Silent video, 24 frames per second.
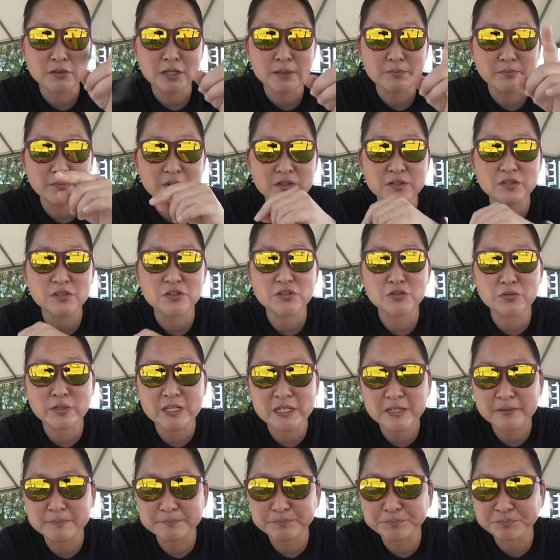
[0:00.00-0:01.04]
up the
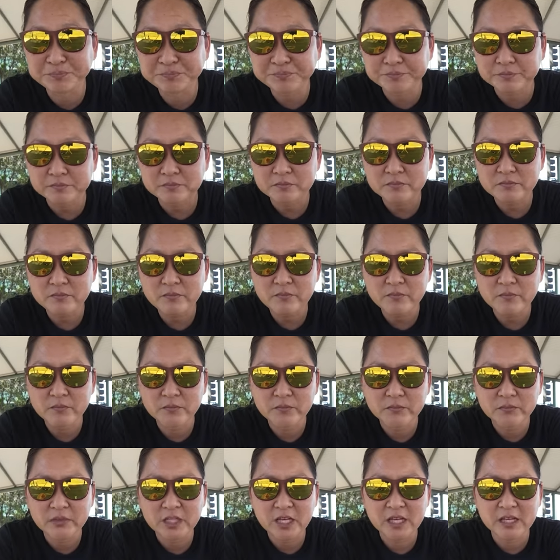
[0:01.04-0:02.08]
street,
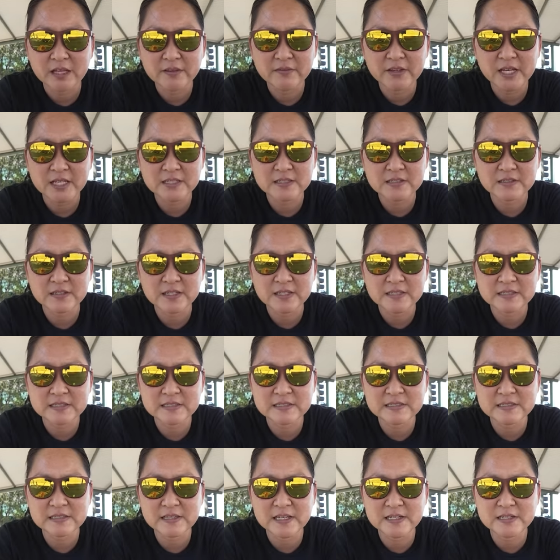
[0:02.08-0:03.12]
and that's like
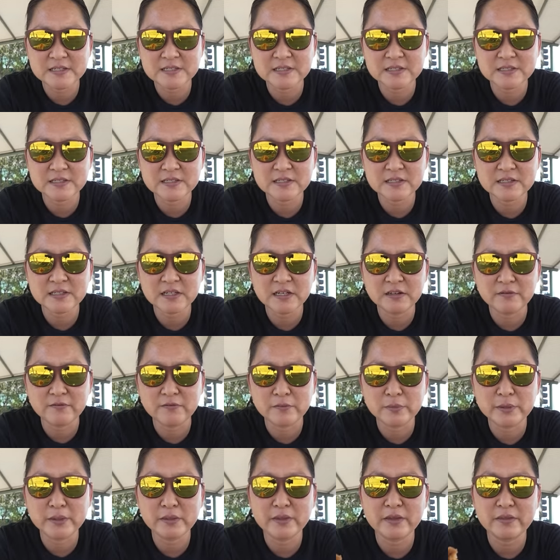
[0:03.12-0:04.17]
slices of
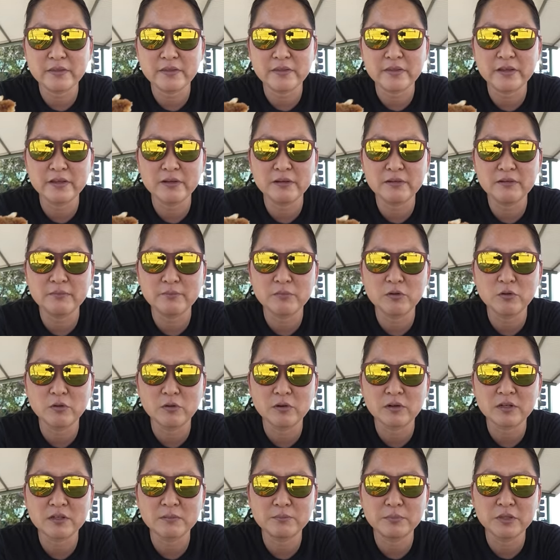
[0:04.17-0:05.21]
really thin
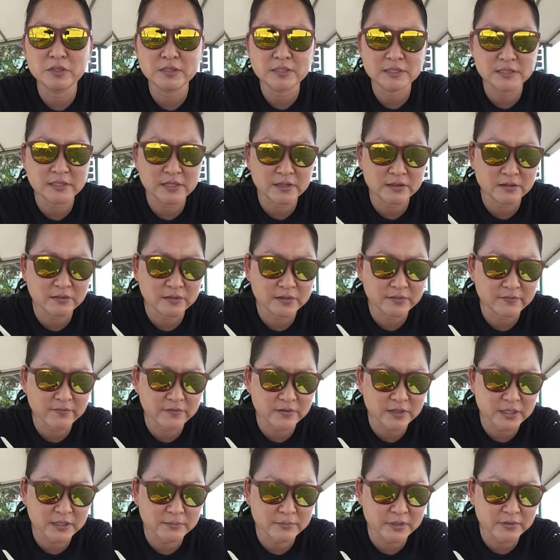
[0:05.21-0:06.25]
pork put together and fried.